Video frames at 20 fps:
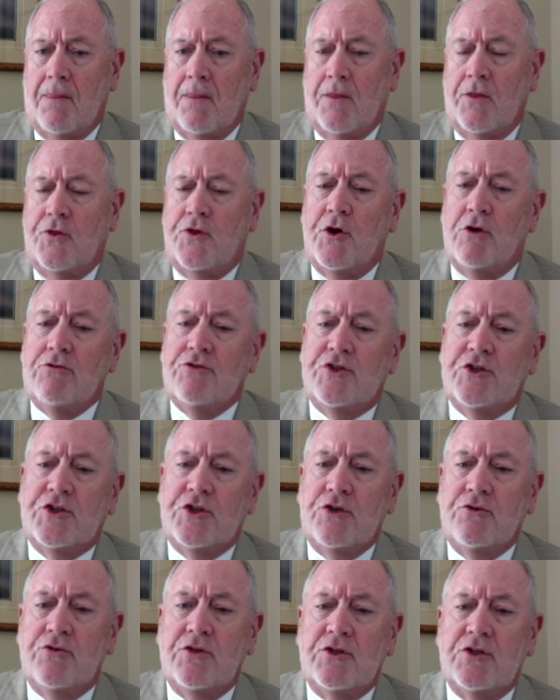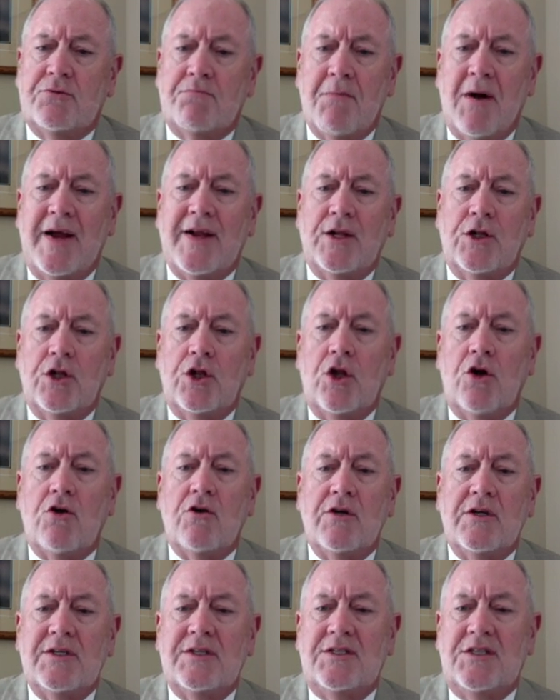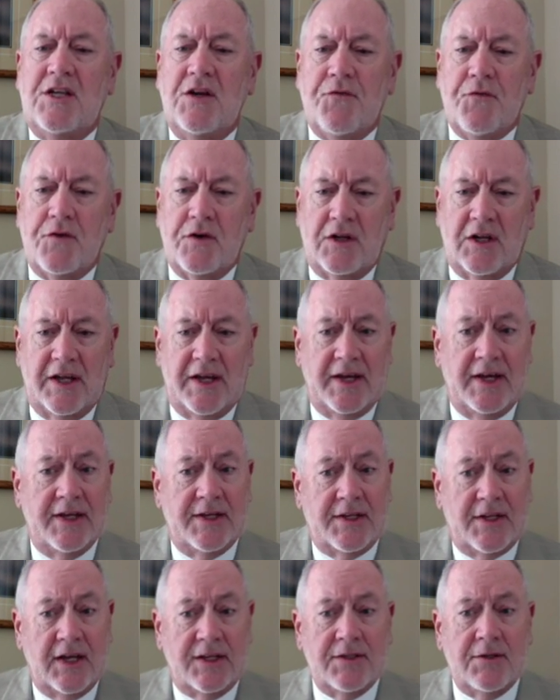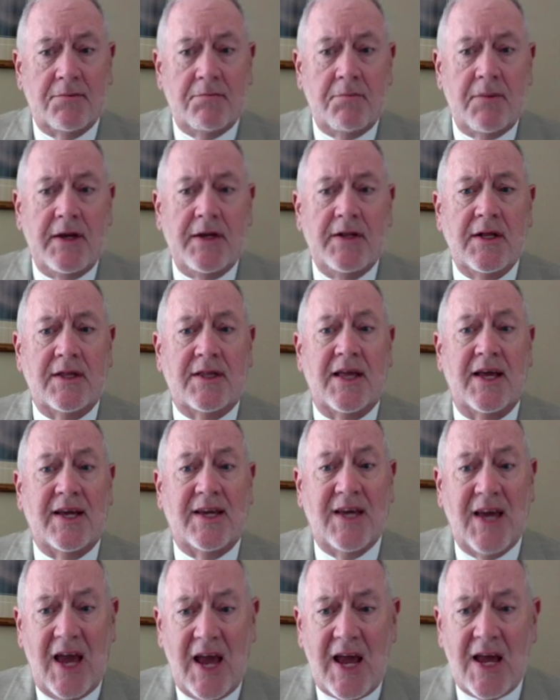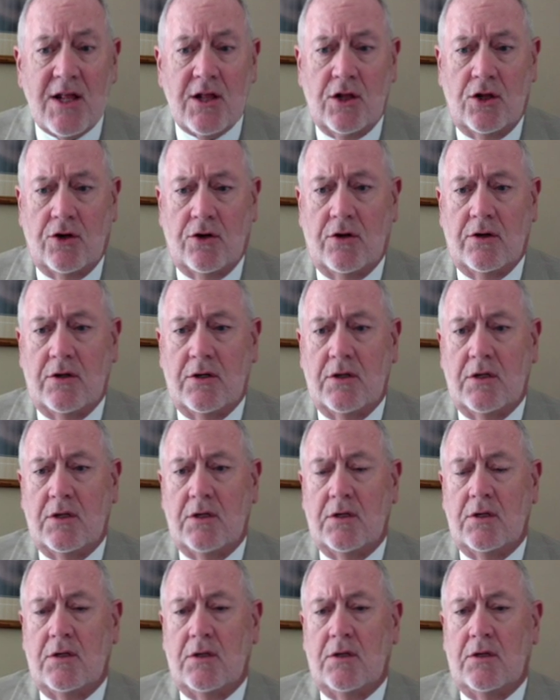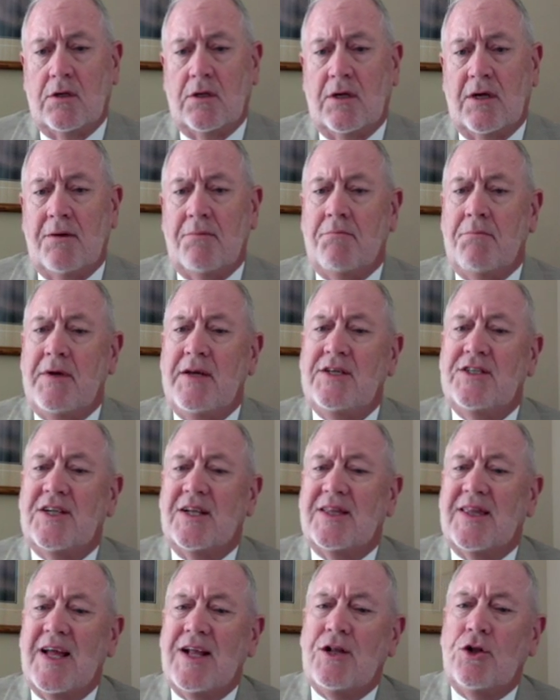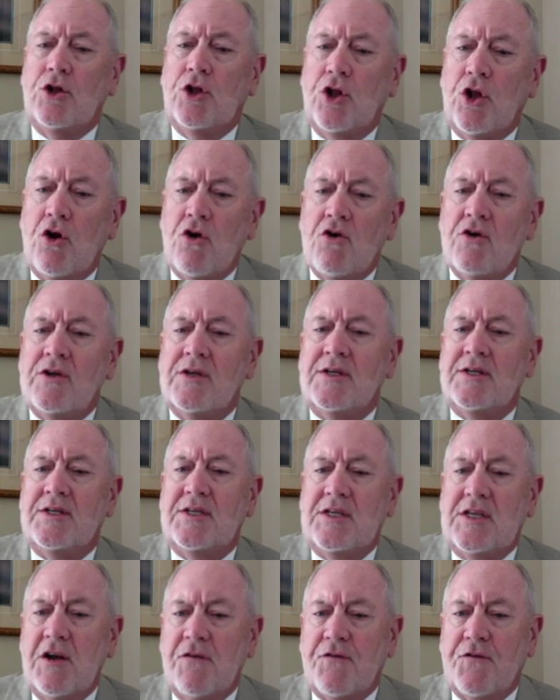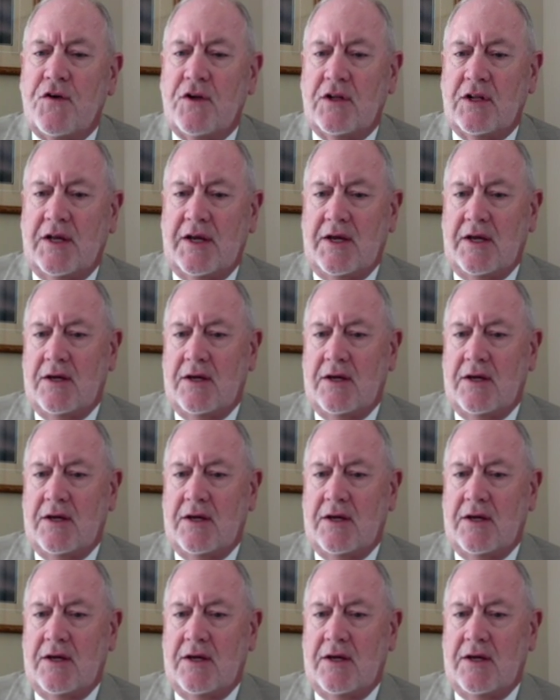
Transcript: Those students might learn differently. It doesn't mean that they can't learn. It means that they learn differently.